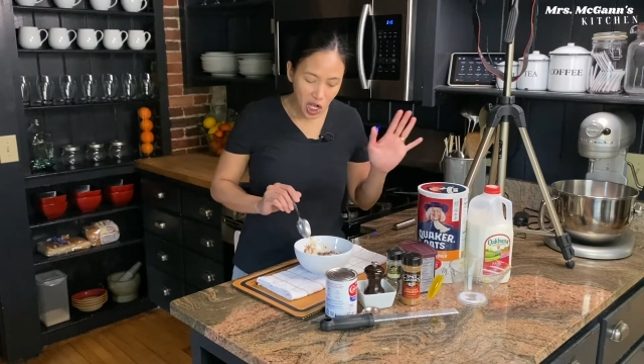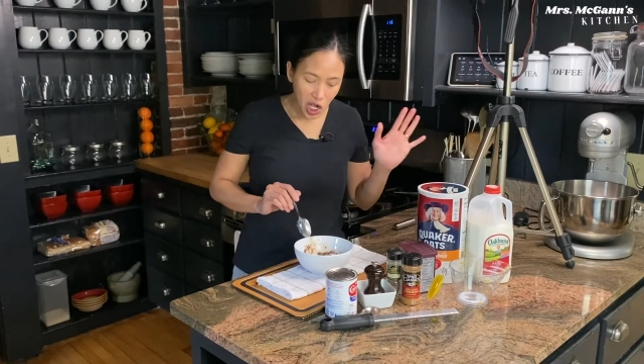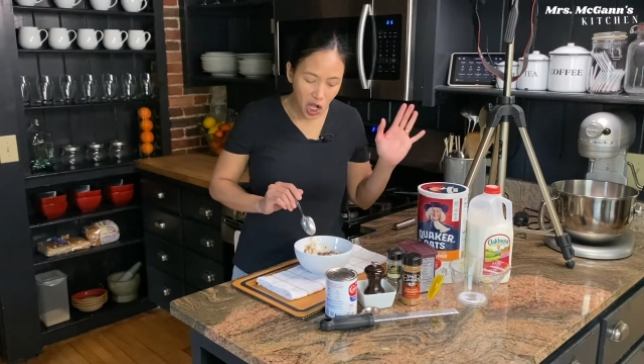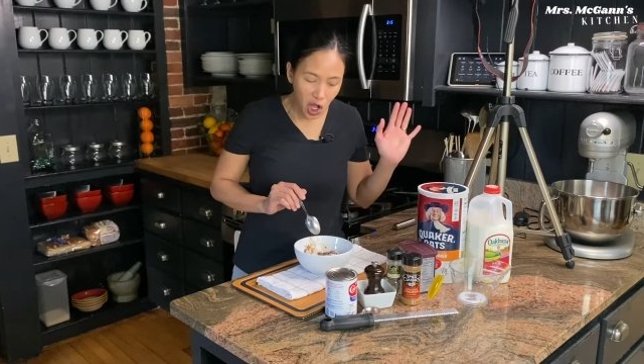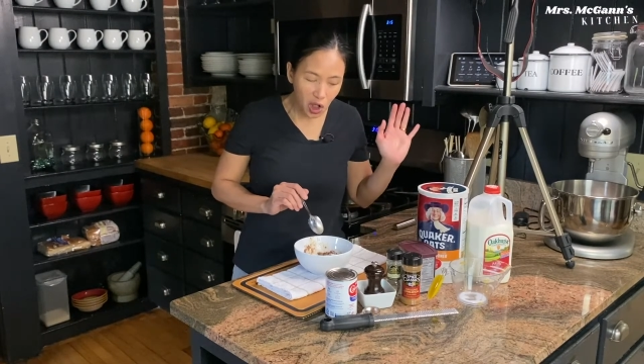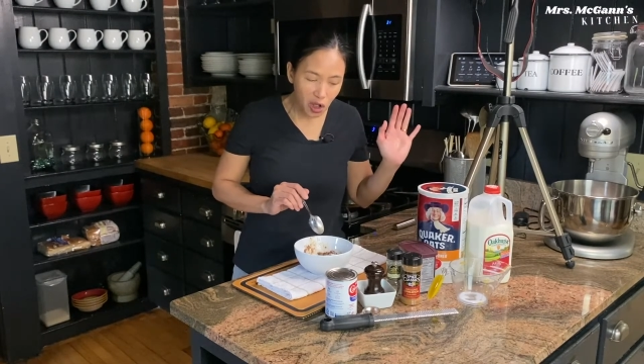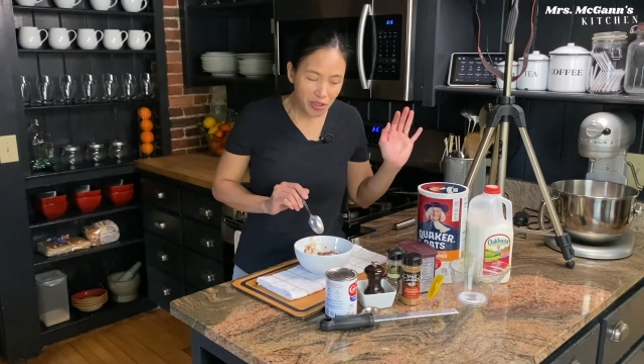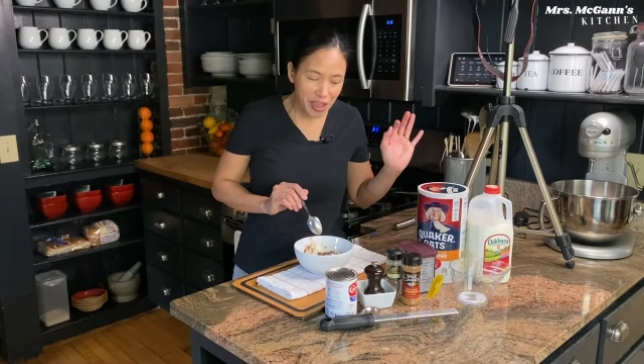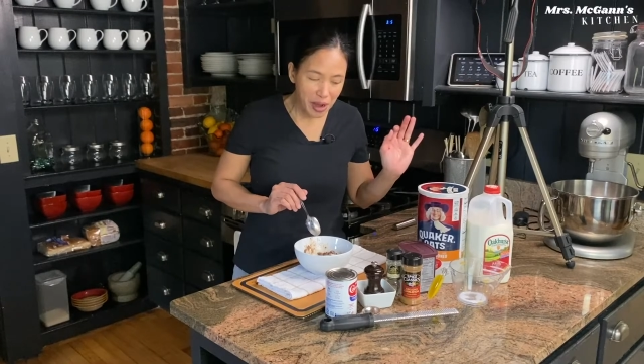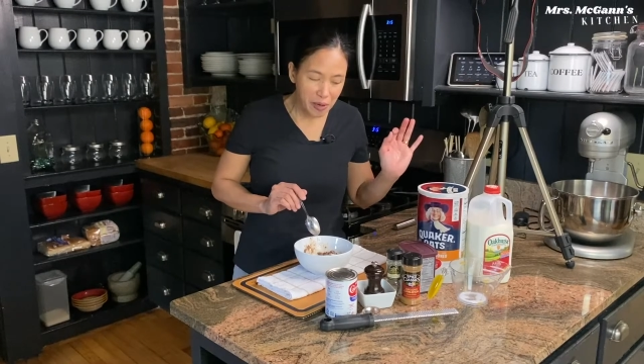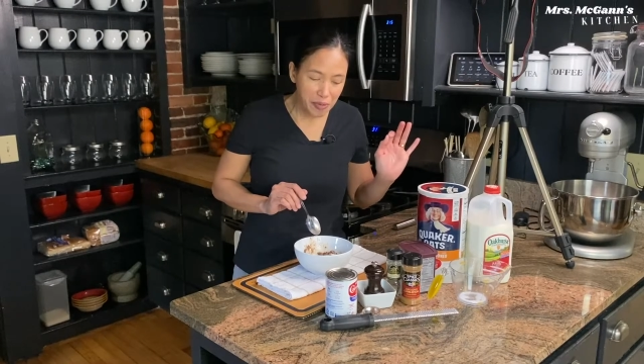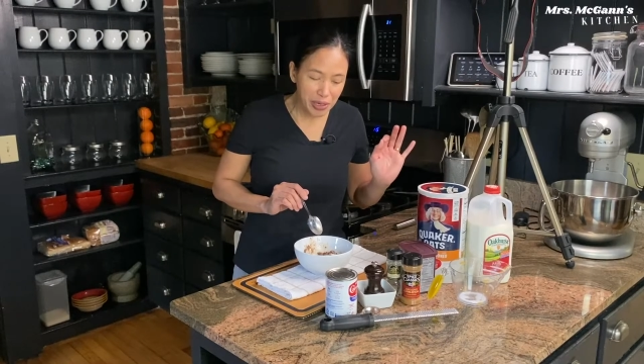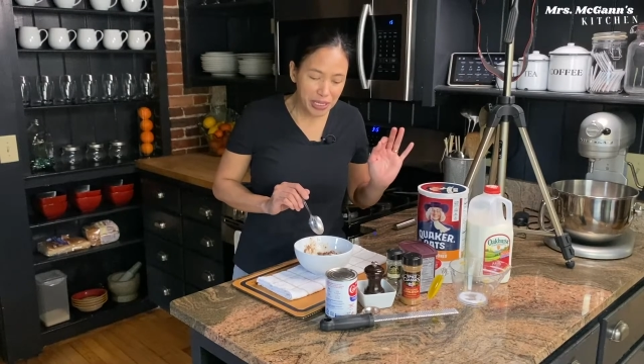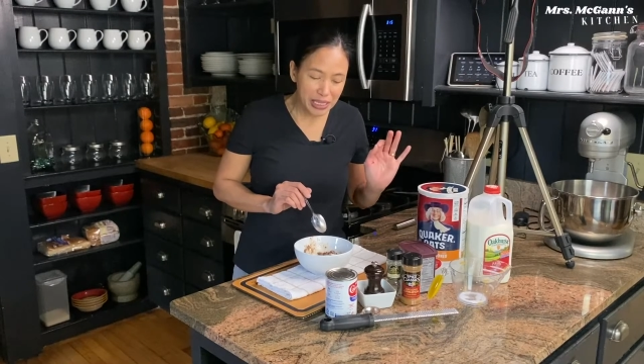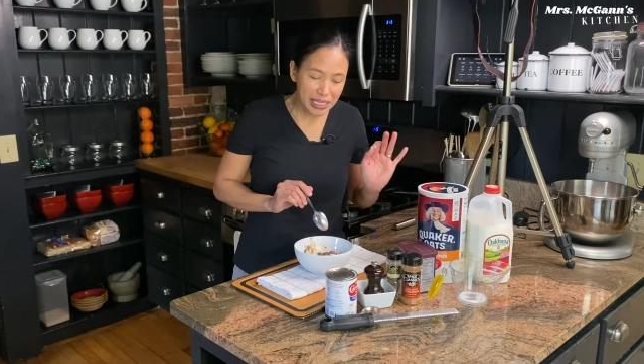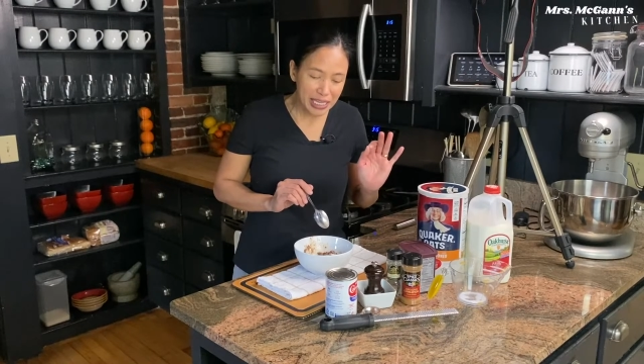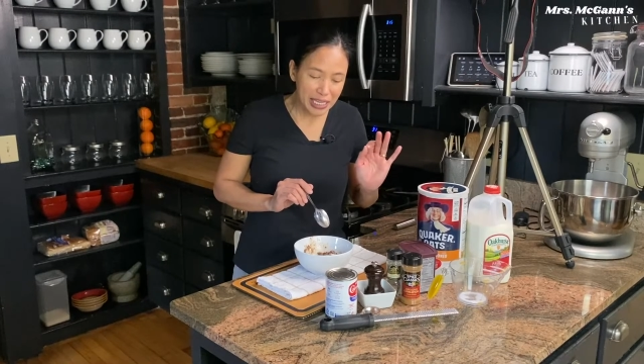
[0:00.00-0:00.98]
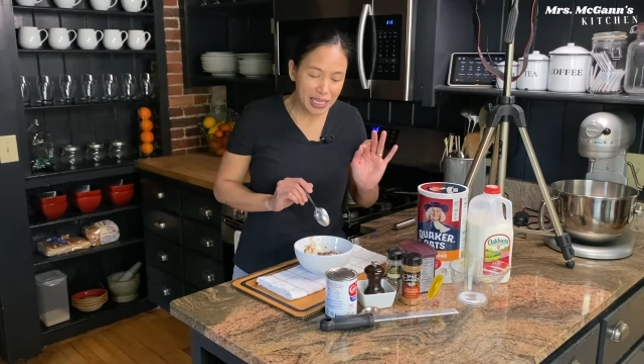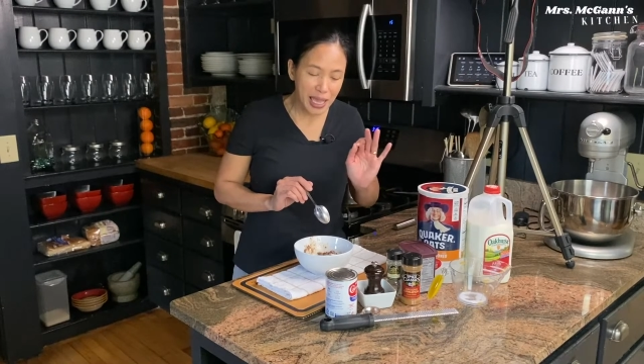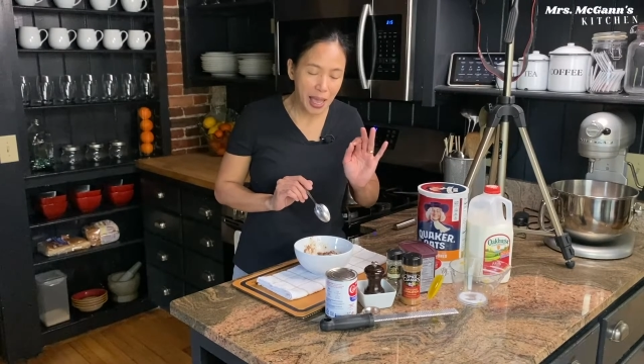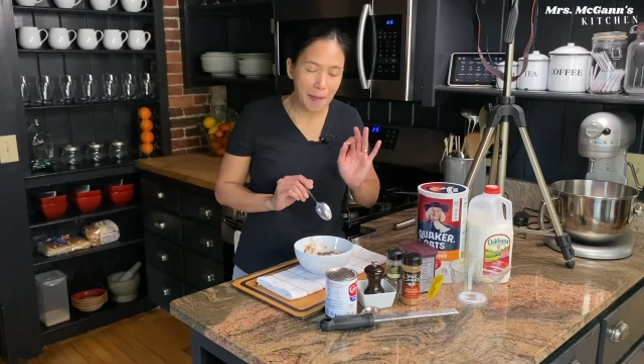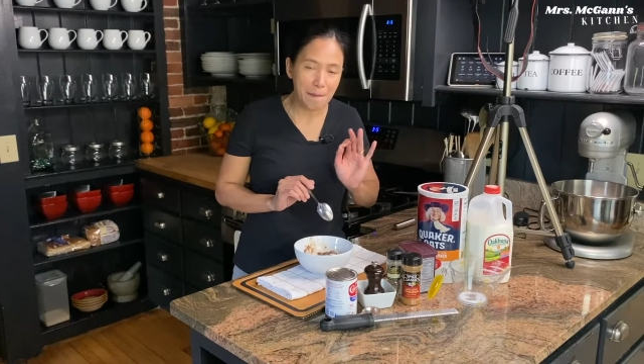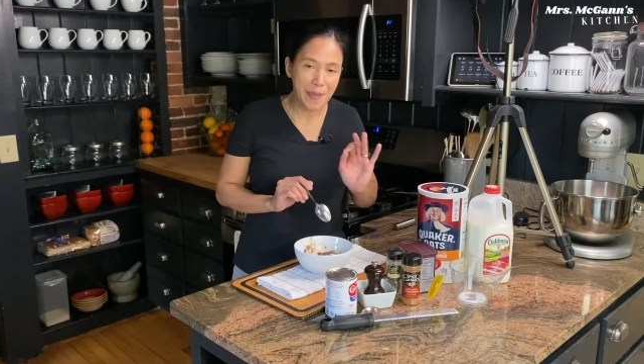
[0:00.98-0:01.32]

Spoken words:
All that really